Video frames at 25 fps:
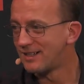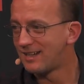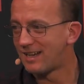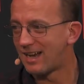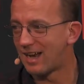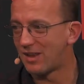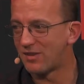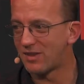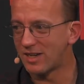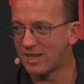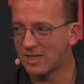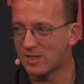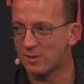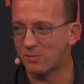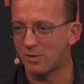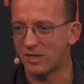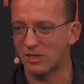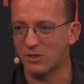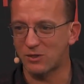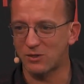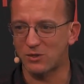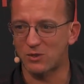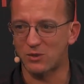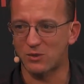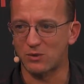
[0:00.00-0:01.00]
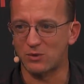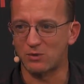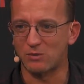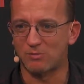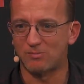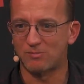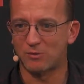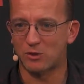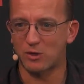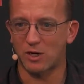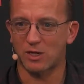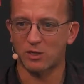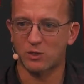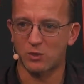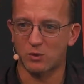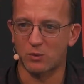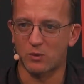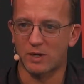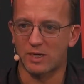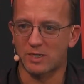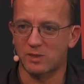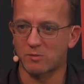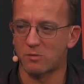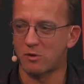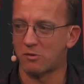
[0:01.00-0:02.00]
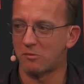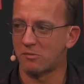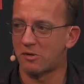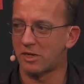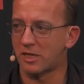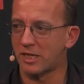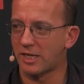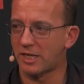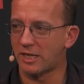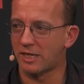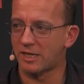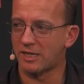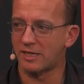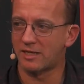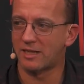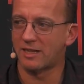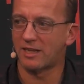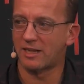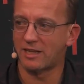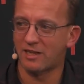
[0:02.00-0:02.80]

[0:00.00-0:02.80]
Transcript: I think it's better to try to raise more money